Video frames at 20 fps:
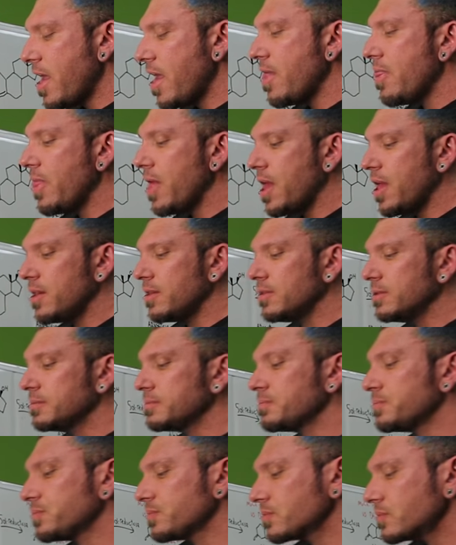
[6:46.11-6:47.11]
And then
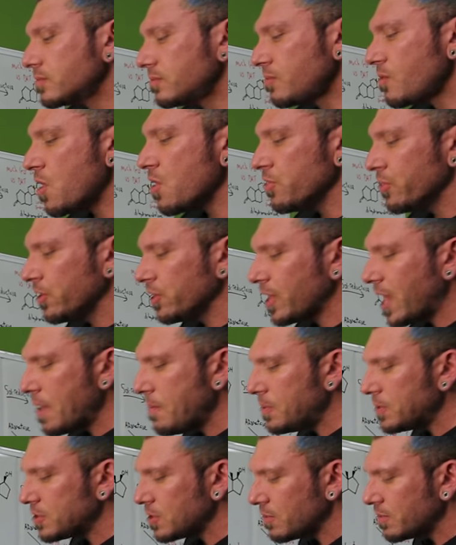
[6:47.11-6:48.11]
the
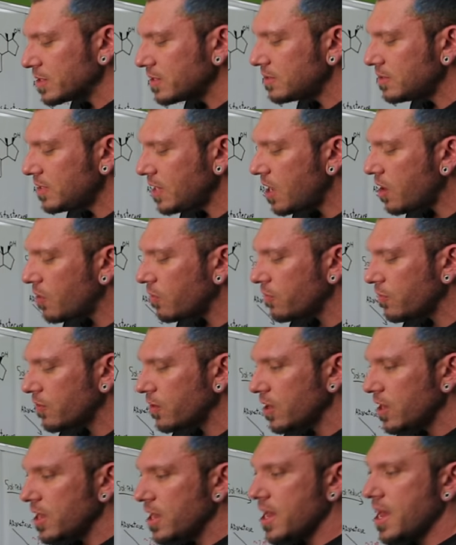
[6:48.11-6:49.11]
liposome itself
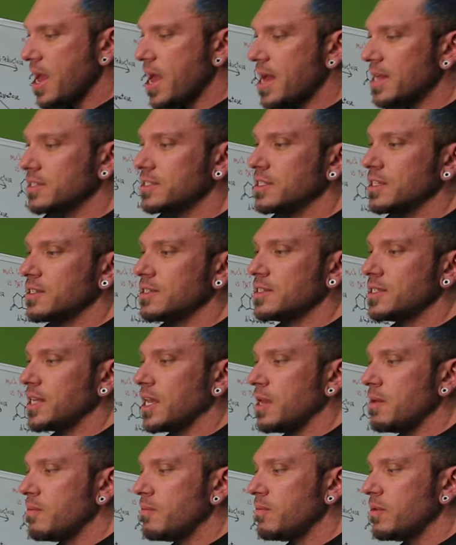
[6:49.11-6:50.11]
has the
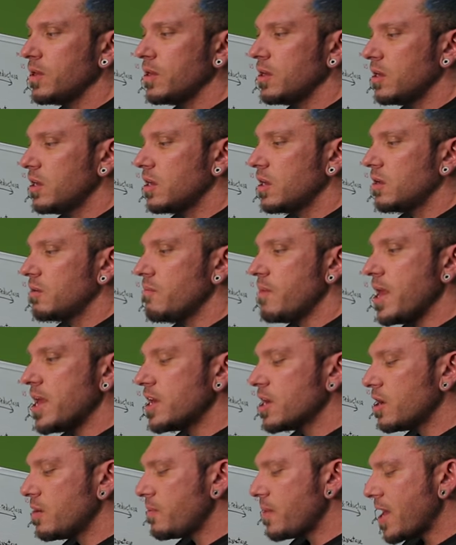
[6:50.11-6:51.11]
same
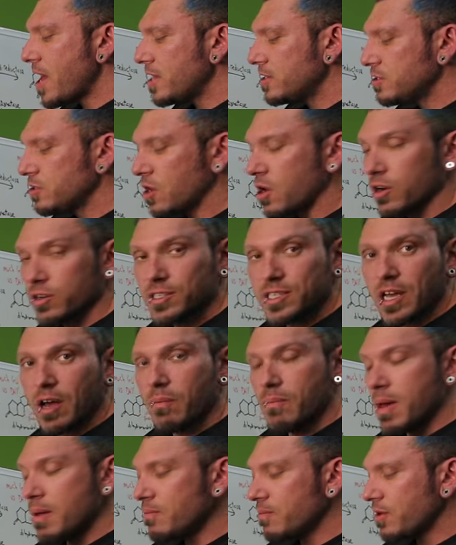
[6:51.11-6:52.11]
makeup as our cell
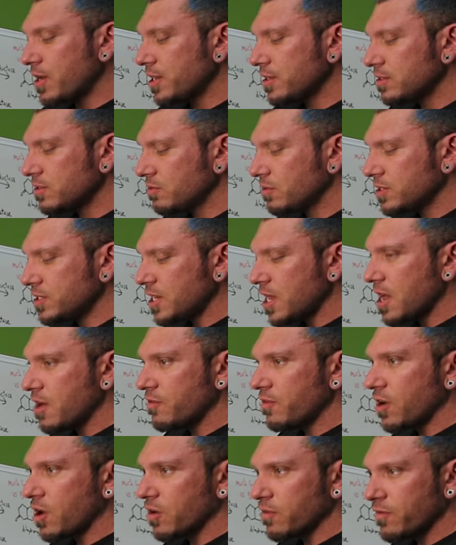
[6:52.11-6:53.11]
membranes, which
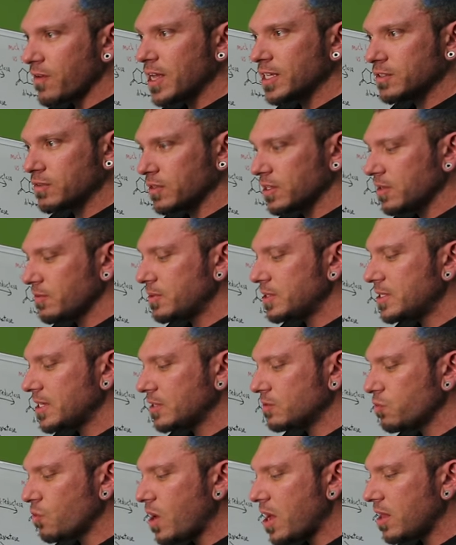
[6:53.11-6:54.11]
have our phospholipids
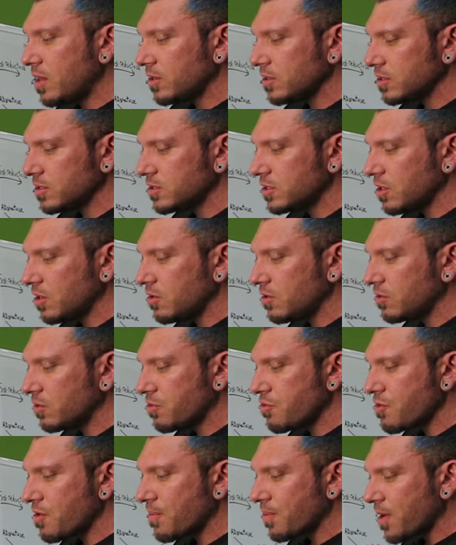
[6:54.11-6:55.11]
as well. So
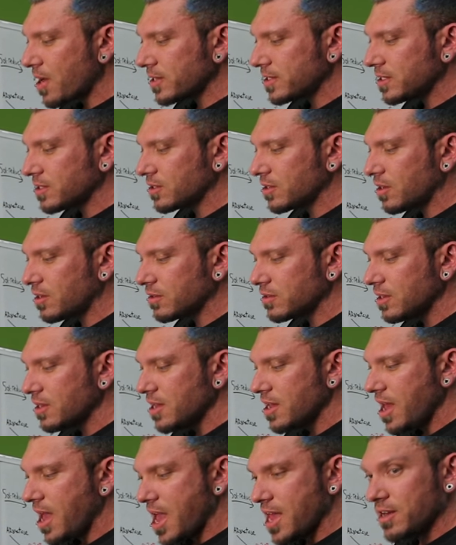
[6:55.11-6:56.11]
through a process called
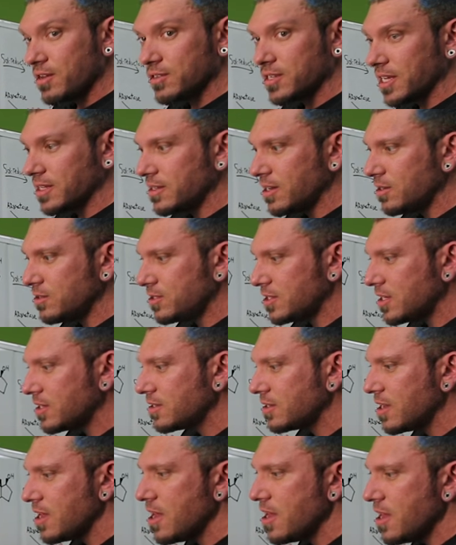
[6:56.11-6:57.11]

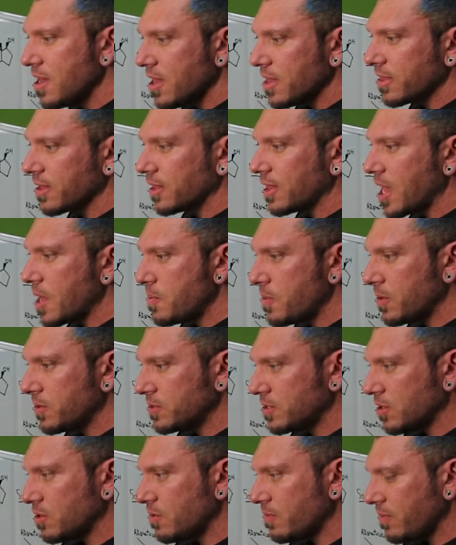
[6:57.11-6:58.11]
endocytosis, the
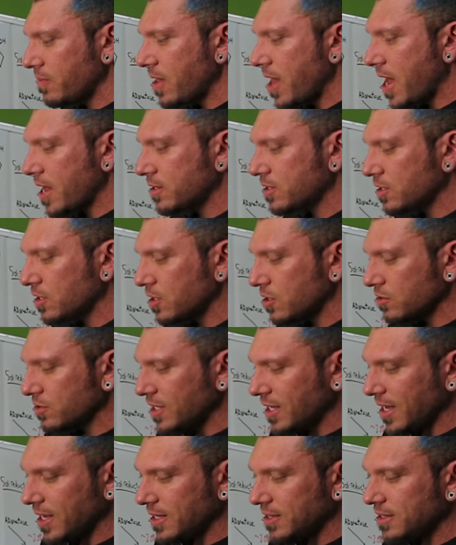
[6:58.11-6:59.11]
liposome actually goes
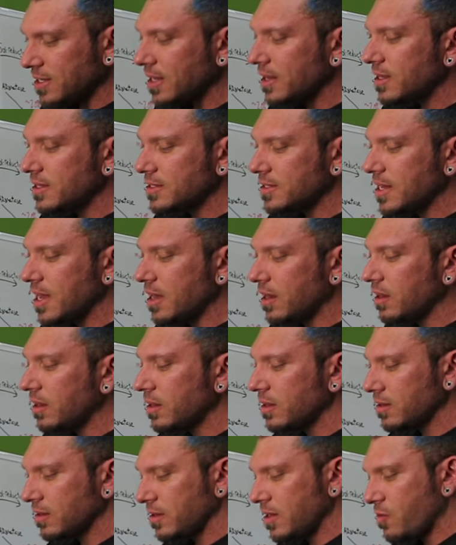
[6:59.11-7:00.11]
into the
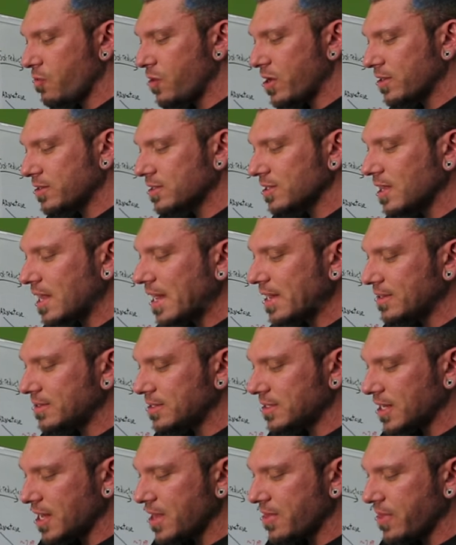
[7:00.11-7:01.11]
cell where it's
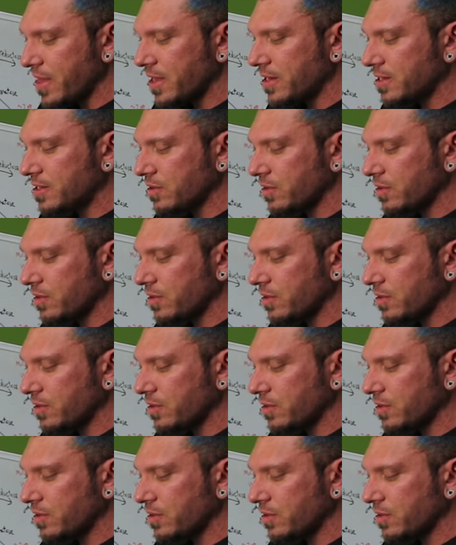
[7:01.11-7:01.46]
lysed and then